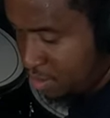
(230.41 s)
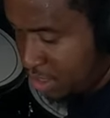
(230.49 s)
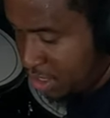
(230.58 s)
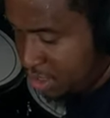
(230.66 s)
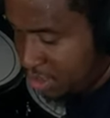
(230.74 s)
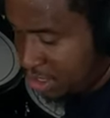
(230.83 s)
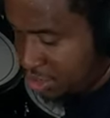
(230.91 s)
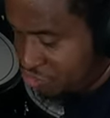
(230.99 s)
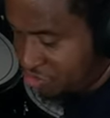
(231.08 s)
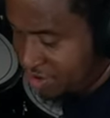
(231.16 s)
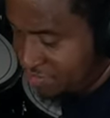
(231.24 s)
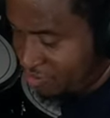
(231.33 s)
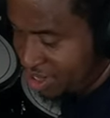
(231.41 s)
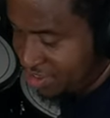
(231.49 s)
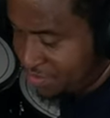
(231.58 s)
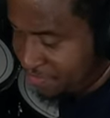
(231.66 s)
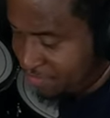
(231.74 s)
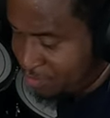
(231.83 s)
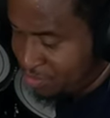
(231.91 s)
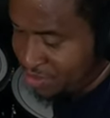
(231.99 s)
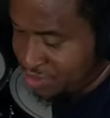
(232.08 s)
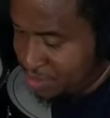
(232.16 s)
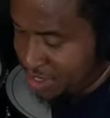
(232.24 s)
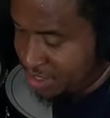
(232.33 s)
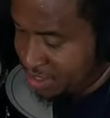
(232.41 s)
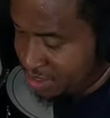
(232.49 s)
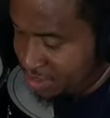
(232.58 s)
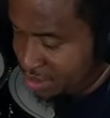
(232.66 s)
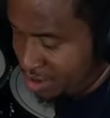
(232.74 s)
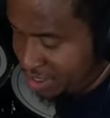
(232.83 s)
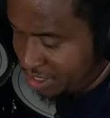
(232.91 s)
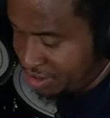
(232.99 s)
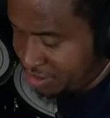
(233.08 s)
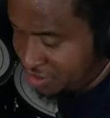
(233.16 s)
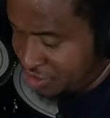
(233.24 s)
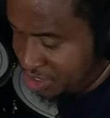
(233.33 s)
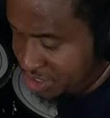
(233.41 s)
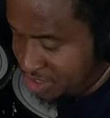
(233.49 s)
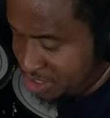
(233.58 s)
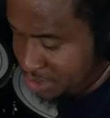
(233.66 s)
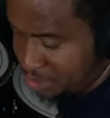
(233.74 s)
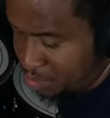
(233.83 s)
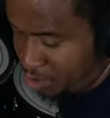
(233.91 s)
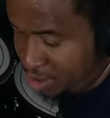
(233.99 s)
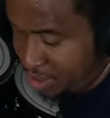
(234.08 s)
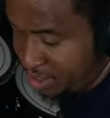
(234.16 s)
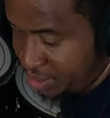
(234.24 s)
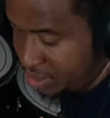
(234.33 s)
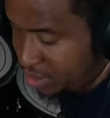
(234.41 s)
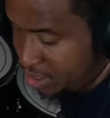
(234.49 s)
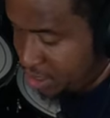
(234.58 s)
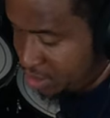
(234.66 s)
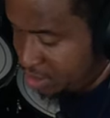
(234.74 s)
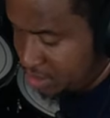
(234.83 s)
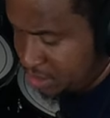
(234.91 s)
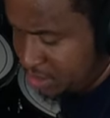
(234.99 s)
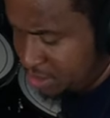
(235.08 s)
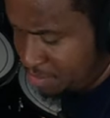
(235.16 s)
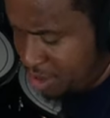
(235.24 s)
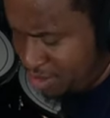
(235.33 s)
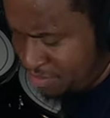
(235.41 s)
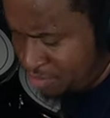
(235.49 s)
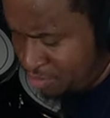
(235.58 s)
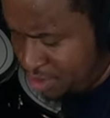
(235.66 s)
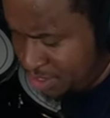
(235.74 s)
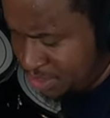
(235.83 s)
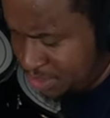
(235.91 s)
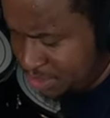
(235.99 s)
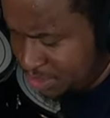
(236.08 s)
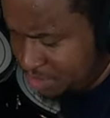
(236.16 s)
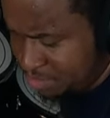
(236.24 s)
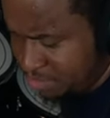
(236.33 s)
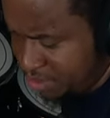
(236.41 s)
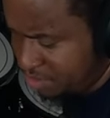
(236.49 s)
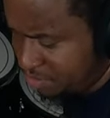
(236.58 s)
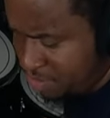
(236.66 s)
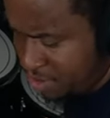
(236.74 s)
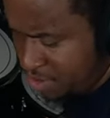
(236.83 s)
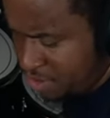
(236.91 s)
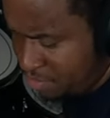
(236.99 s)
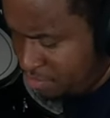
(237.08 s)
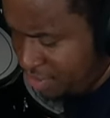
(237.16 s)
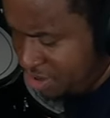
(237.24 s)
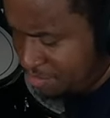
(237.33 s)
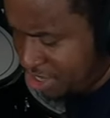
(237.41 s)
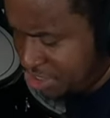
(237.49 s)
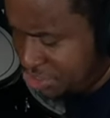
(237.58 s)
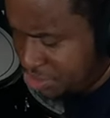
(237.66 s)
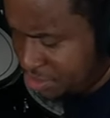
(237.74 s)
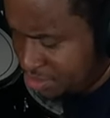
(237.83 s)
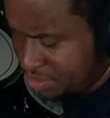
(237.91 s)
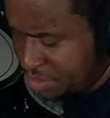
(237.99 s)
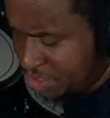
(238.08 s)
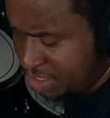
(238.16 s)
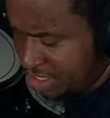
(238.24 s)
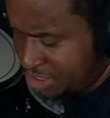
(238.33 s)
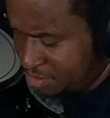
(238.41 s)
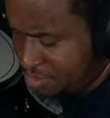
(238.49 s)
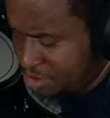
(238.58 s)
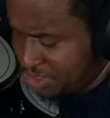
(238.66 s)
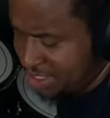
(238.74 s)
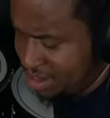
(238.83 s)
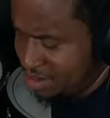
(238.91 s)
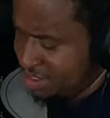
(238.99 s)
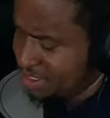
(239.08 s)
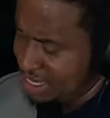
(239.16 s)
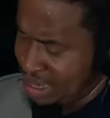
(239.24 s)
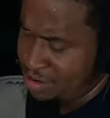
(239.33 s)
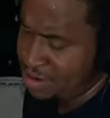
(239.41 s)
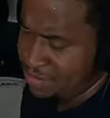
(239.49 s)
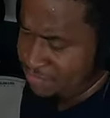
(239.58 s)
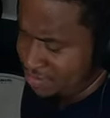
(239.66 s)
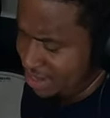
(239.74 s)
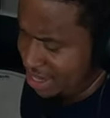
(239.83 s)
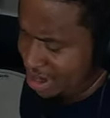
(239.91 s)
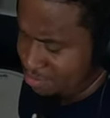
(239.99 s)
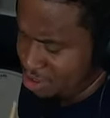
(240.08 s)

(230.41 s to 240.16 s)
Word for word: It, it, it ranges between the Dark Energy, this one, some other ones, but pretty much to get the most out of the sound that I'm